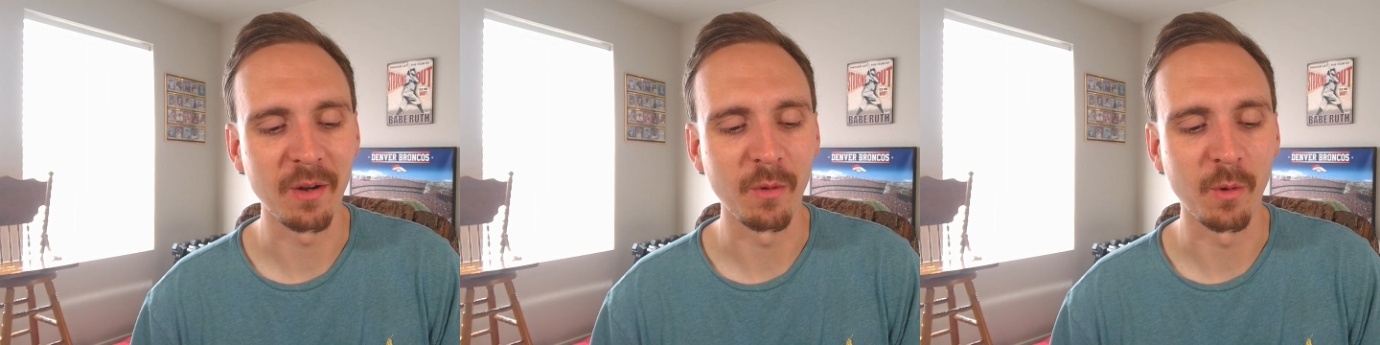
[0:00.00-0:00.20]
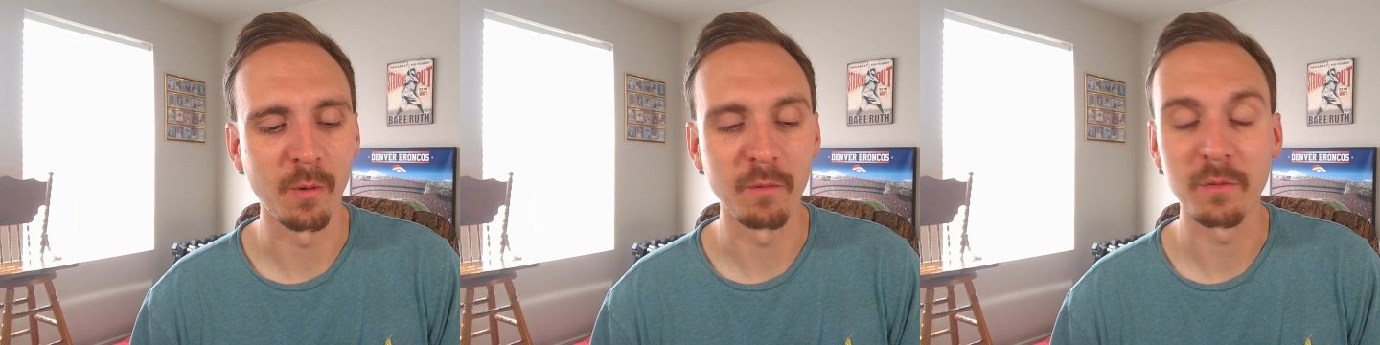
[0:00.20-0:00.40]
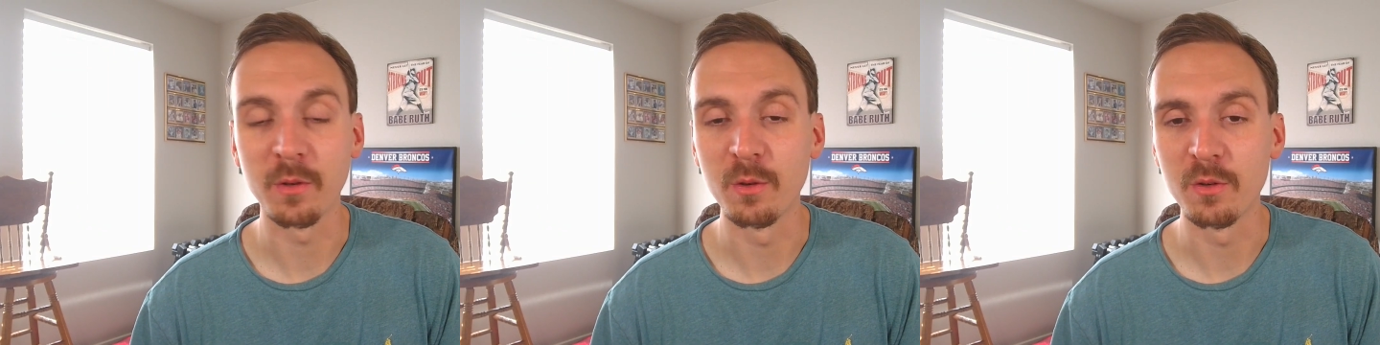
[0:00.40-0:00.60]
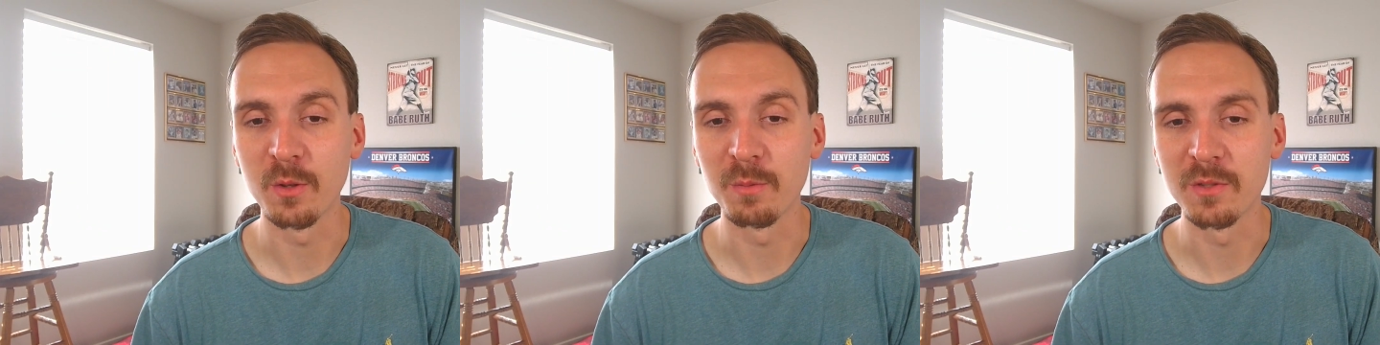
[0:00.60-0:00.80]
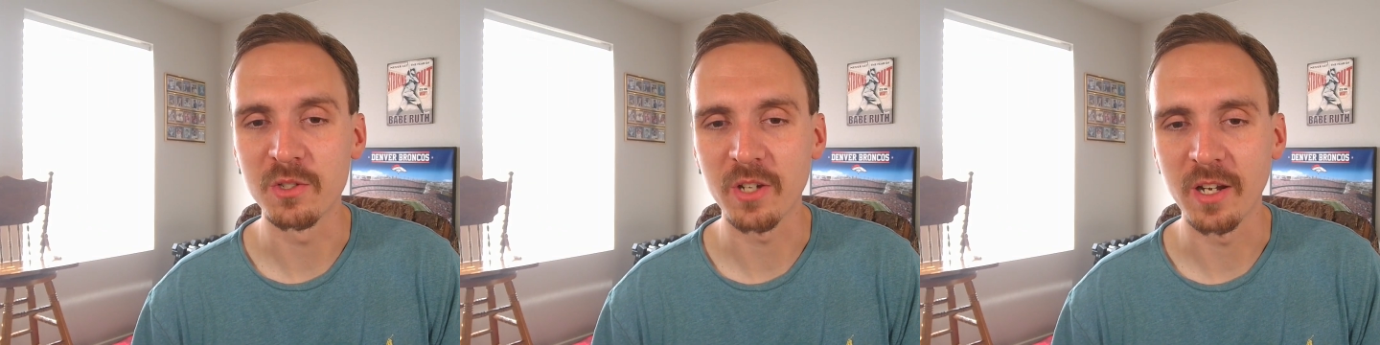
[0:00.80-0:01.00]
I don't know if
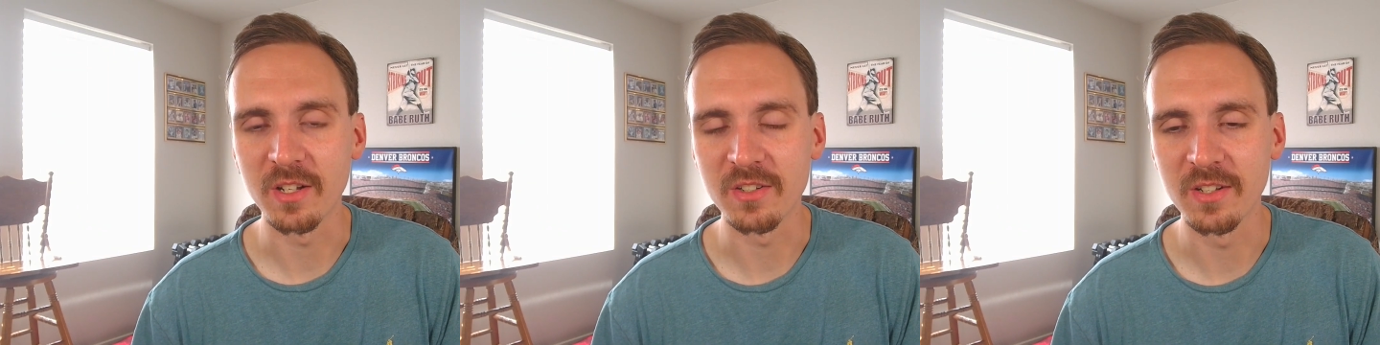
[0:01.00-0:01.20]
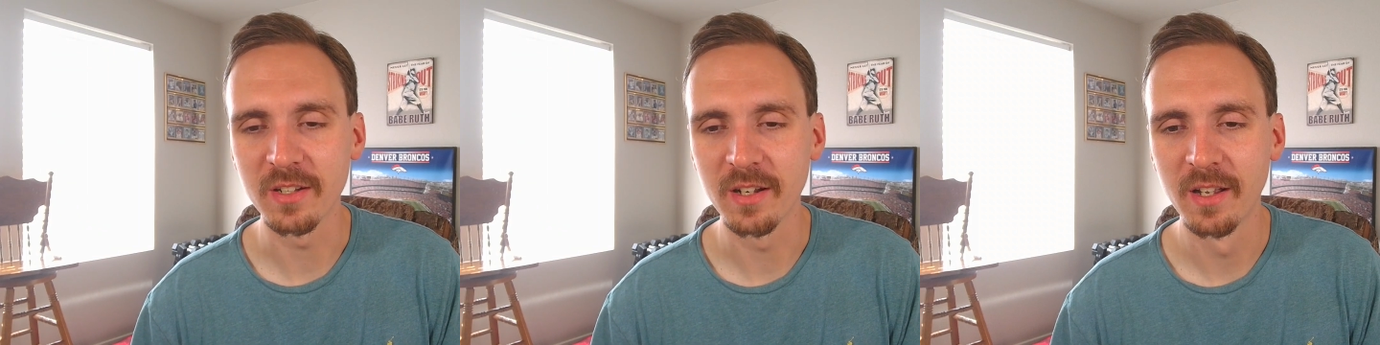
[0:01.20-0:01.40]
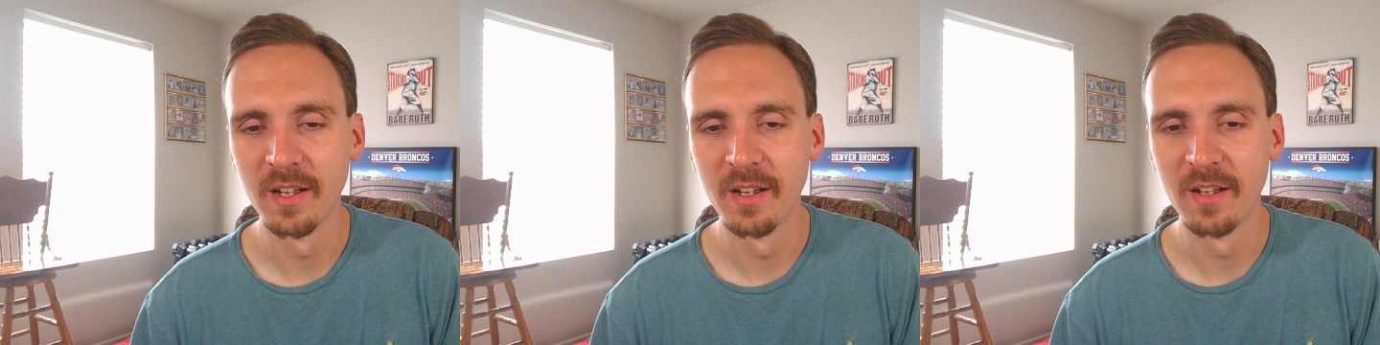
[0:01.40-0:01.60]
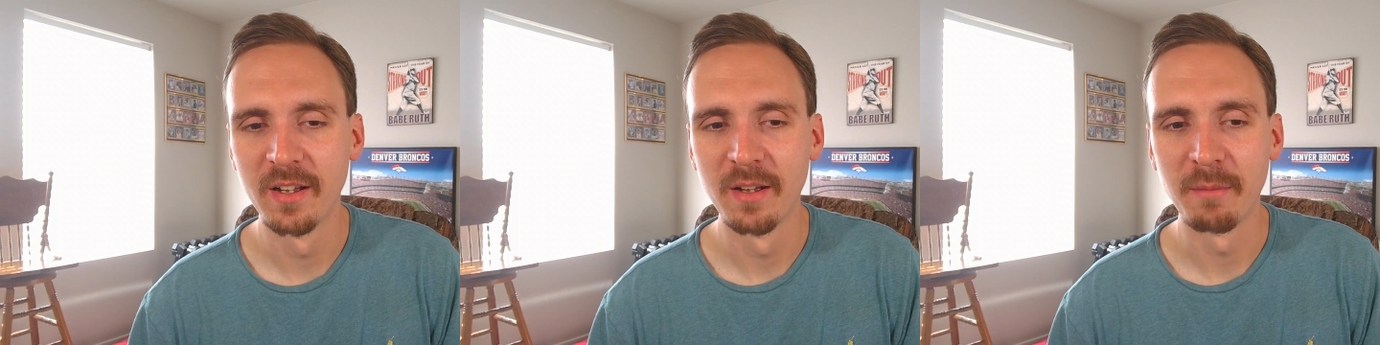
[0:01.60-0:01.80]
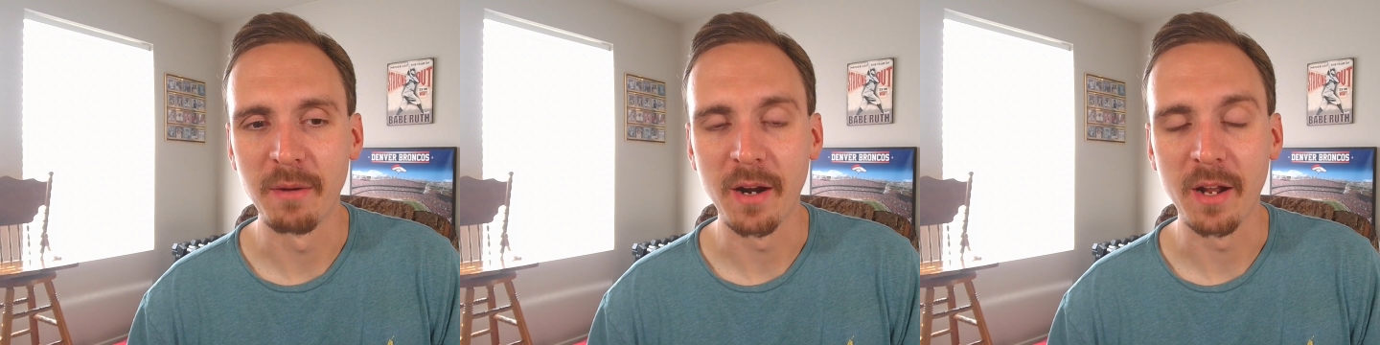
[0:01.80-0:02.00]
YouTube's changed it,
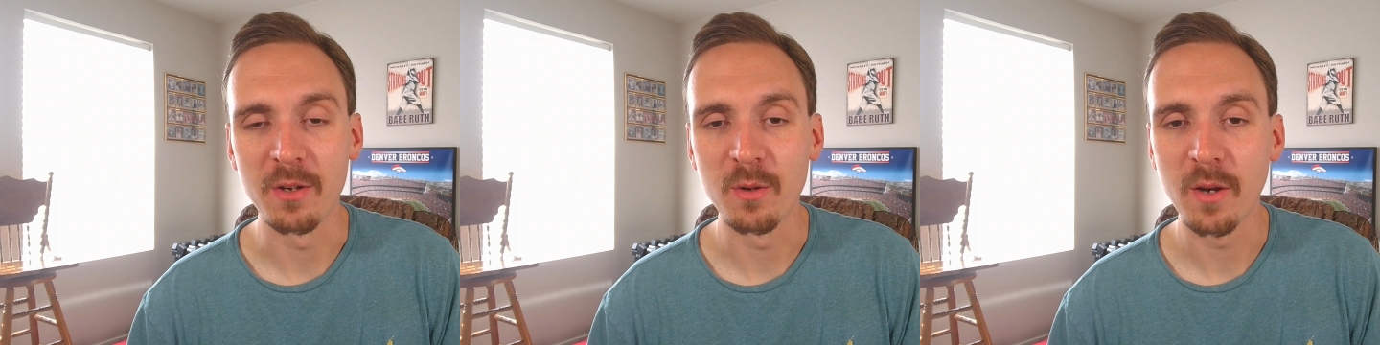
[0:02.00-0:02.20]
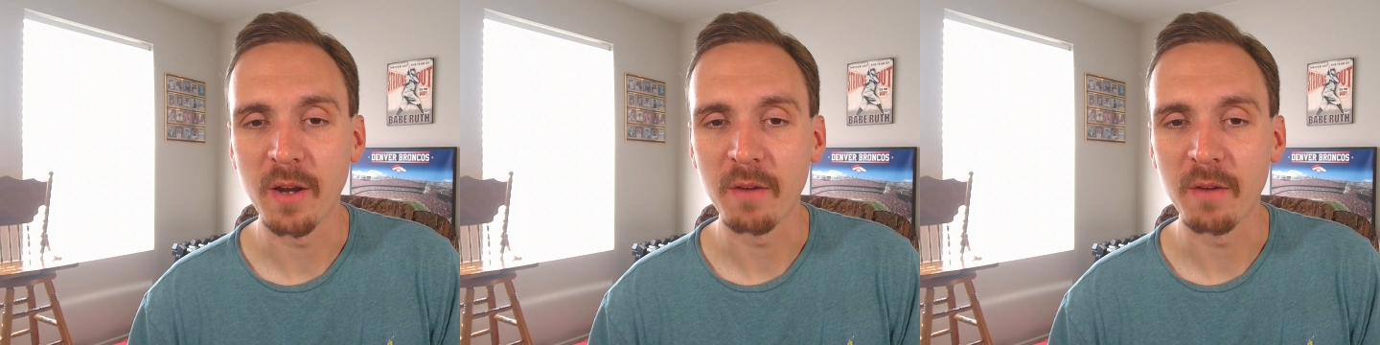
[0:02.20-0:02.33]
but I do